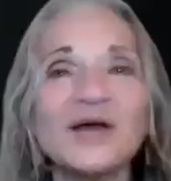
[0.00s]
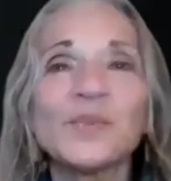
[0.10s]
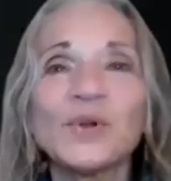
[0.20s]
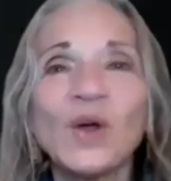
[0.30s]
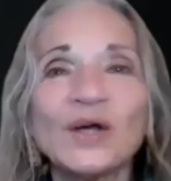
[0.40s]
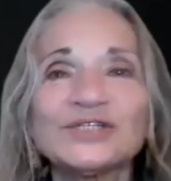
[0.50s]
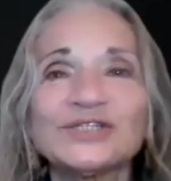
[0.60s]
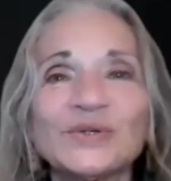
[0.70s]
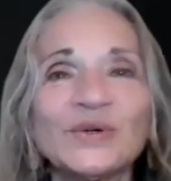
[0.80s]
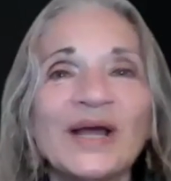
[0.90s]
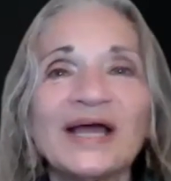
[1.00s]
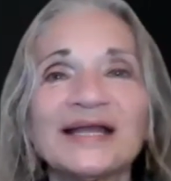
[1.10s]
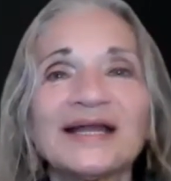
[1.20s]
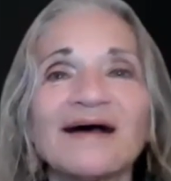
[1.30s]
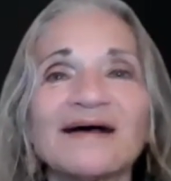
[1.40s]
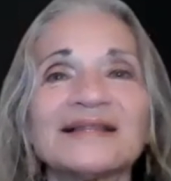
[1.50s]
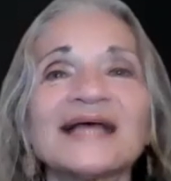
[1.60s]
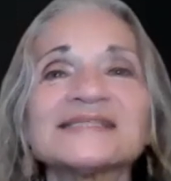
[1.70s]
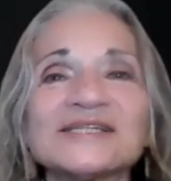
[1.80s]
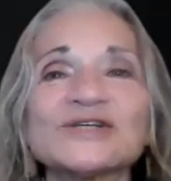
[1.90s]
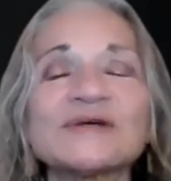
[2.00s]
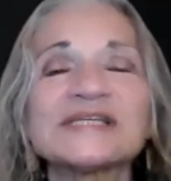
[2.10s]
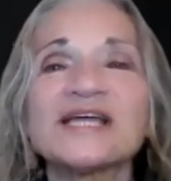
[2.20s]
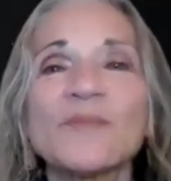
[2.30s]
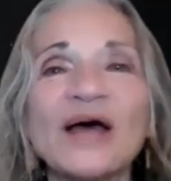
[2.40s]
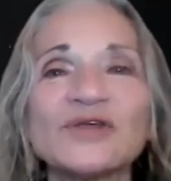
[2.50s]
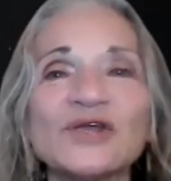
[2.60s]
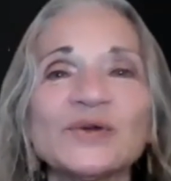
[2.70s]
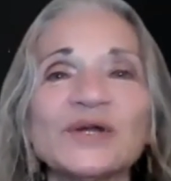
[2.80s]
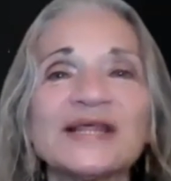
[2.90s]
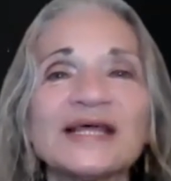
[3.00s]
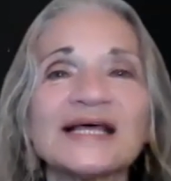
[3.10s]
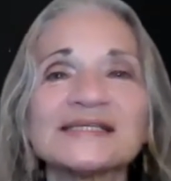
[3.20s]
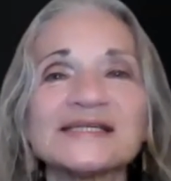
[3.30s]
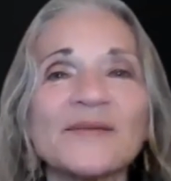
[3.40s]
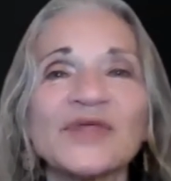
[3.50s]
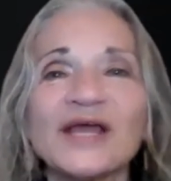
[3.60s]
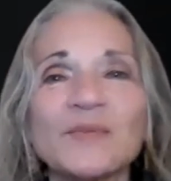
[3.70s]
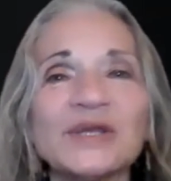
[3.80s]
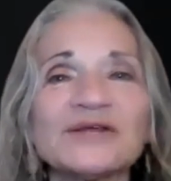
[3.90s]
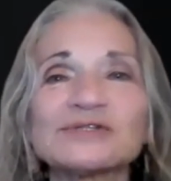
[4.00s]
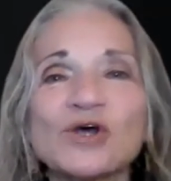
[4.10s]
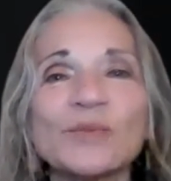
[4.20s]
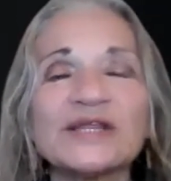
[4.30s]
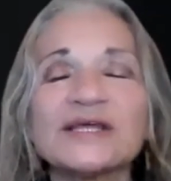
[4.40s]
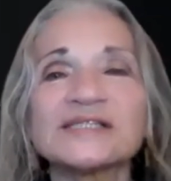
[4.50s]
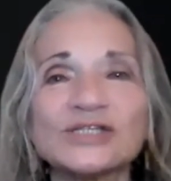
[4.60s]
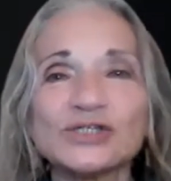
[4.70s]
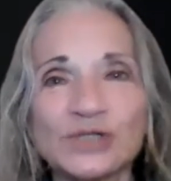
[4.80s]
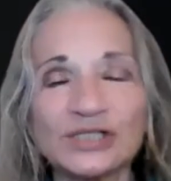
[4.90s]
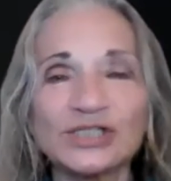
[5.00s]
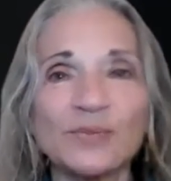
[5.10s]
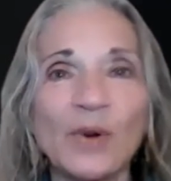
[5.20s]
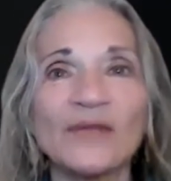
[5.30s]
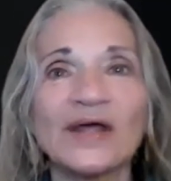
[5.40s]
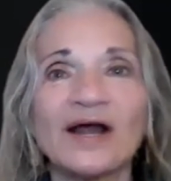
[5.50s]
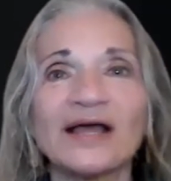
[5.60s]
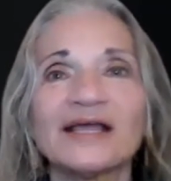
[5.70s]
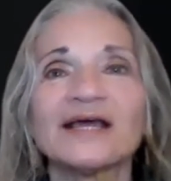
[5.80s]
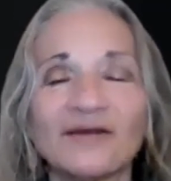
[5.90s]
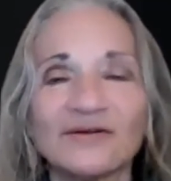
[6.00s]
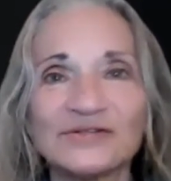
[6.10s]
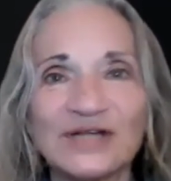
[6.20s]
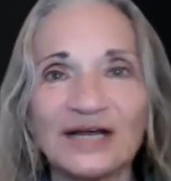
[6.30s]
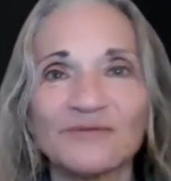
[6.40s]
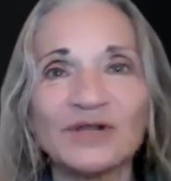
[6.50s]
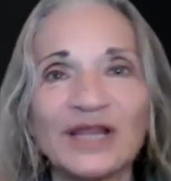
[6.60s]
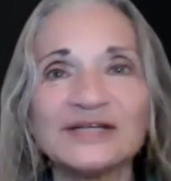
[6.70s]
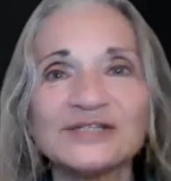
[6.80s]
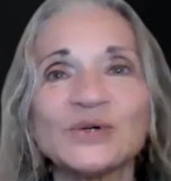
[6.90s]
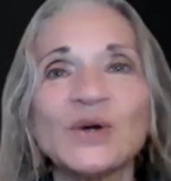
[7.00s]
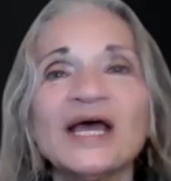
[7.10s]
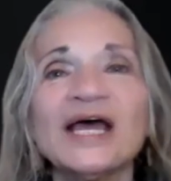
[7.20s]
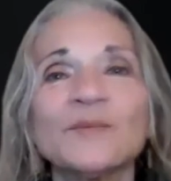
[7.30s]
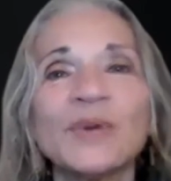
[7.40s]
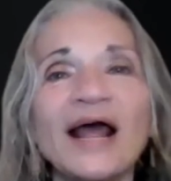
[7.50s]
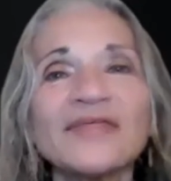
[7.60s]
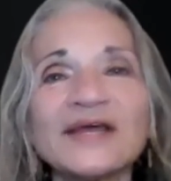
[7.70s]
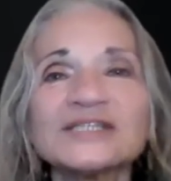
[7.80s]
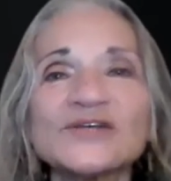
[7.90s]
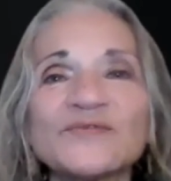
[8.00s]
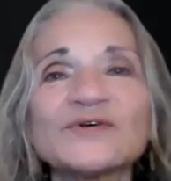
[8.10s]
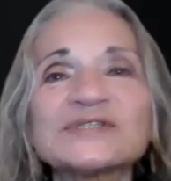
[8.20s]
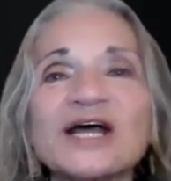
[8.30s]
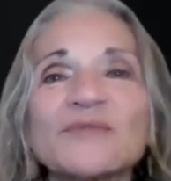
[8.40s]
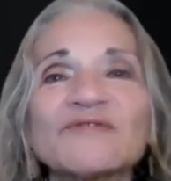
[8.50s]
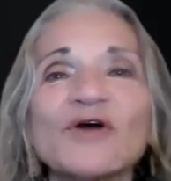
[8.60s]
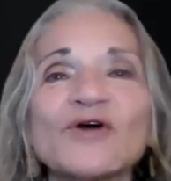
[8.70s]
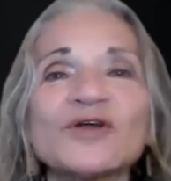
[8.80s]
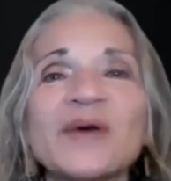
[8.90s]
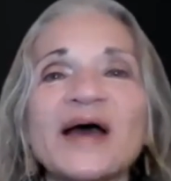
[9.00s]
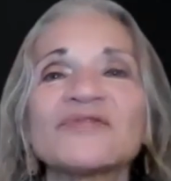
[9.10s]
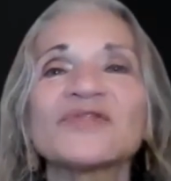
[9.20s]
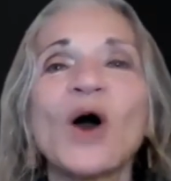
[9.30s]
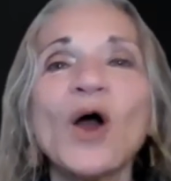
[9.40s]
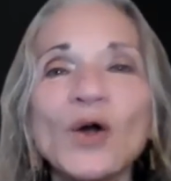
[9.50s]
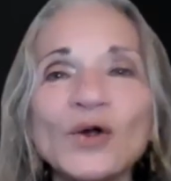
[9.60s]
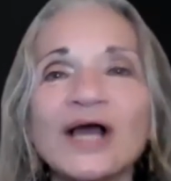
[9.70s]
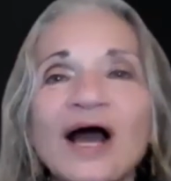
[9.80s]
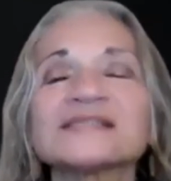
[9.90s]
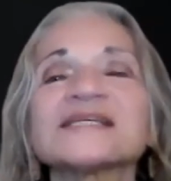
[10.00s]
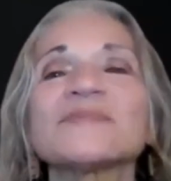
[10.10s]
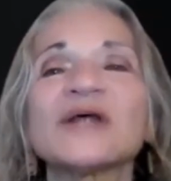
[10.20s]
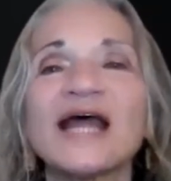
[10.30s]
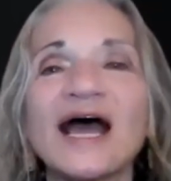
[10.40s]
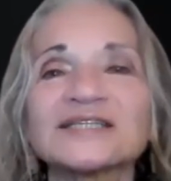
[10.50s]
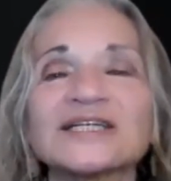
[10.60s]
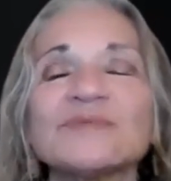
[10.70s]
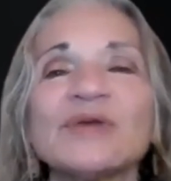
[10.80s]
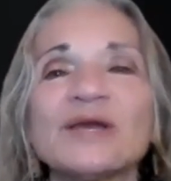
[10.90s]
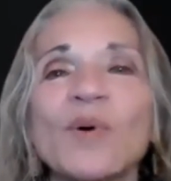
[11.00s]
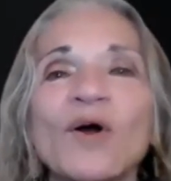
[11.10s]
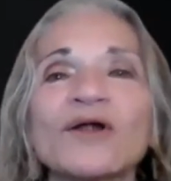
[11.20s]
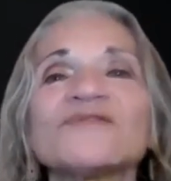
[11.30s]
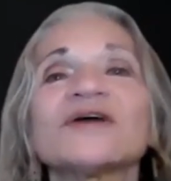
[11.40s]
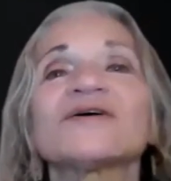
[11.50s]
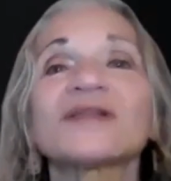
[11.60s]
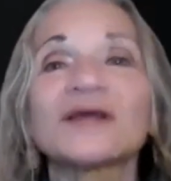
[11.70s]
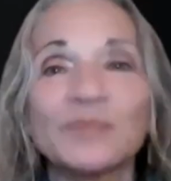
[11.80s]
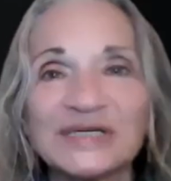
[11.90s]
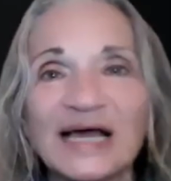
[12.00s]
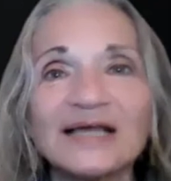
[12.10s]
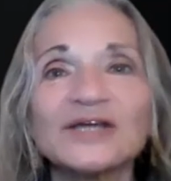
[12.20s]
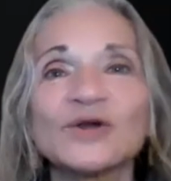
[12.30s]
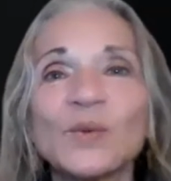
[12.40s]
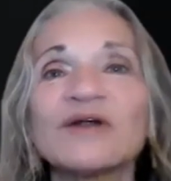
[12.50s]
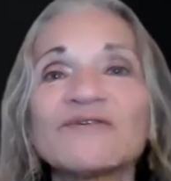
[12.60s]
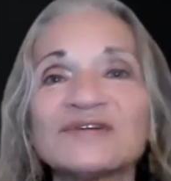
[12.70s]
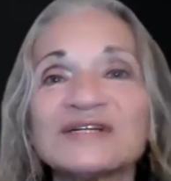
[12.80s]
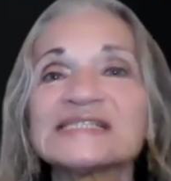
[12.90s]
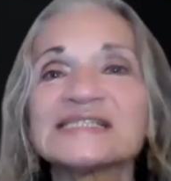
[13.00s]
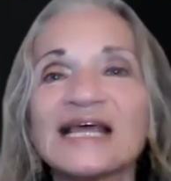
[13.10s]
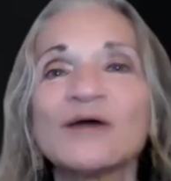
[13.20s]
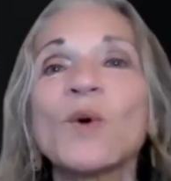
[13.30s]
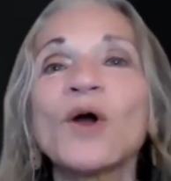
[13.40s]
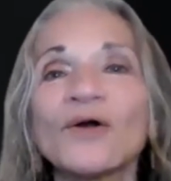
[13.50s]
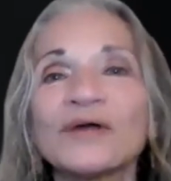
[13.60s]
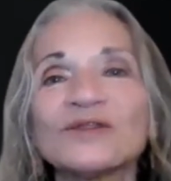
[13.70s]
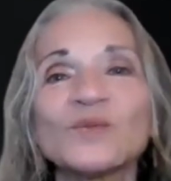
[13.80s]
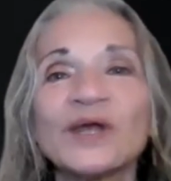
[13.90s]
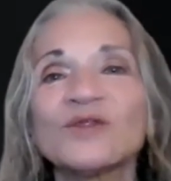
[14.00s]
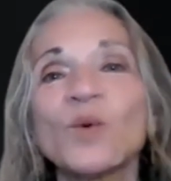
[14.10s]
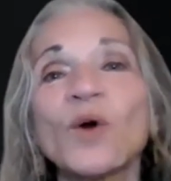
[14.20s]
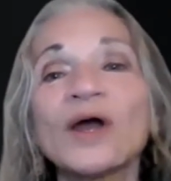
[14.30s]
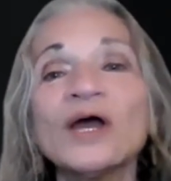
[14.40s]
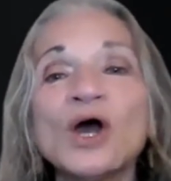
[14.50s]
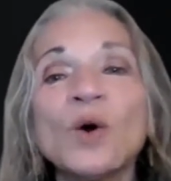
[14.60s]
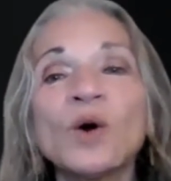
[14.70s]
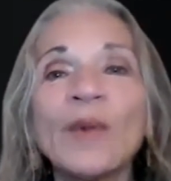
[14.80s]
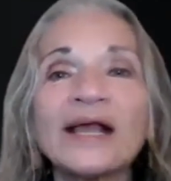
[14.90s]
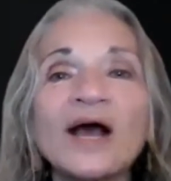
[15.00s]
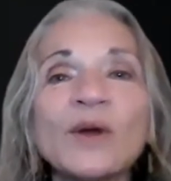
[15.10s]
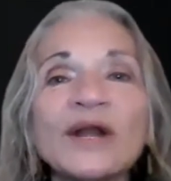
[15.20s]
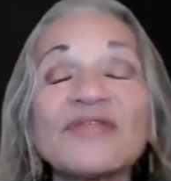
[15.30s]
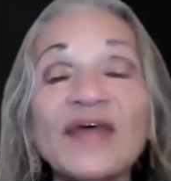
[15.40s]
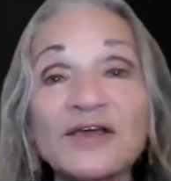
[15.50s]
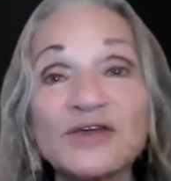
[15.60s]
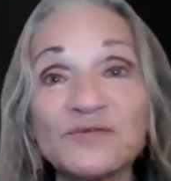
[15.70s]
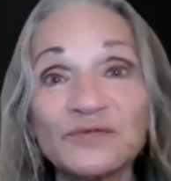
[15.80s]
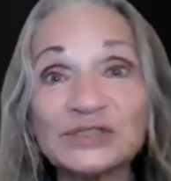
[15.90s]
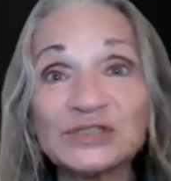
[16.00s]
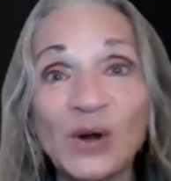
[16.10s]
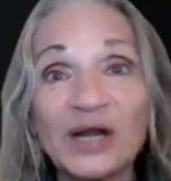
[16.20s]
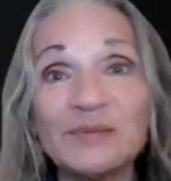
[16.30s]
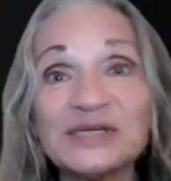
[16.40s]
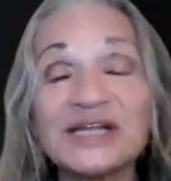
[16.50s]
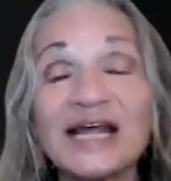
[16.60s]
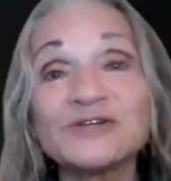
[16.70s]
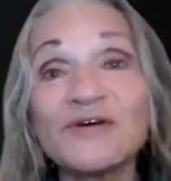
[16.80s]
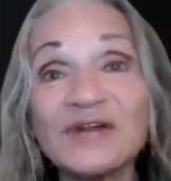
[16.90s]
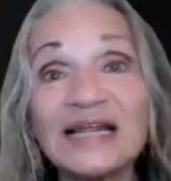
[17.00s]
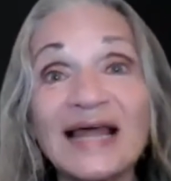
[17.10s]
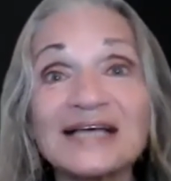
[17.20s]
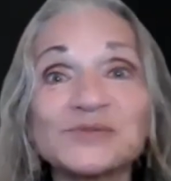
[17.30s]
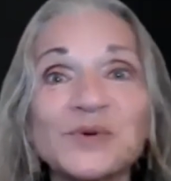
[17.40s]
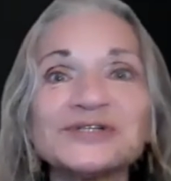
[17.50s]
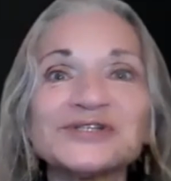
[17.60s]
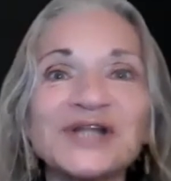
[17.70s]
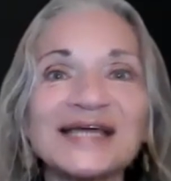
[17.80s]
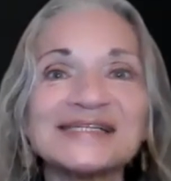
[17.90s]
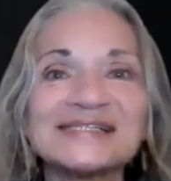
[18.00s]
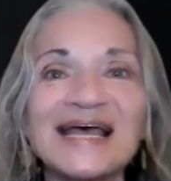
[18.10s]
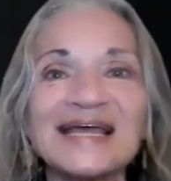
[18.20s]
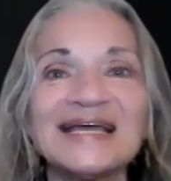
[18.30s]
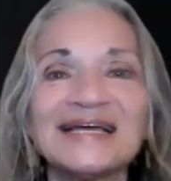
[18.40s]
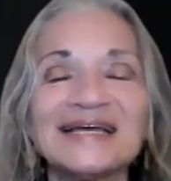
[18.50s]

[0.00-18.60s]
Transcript: applaud you. And that's interesting about the unit thing. That's something, I mean, there's so many things that you touched upon that I can understand and relate to. But I think it's the first time I've heard about the herd concept and actually being part of their like battalion or whatever it is they were in the war. Well, Mike, I want to thank you for joining me today. Do you have any last words you'd like to say?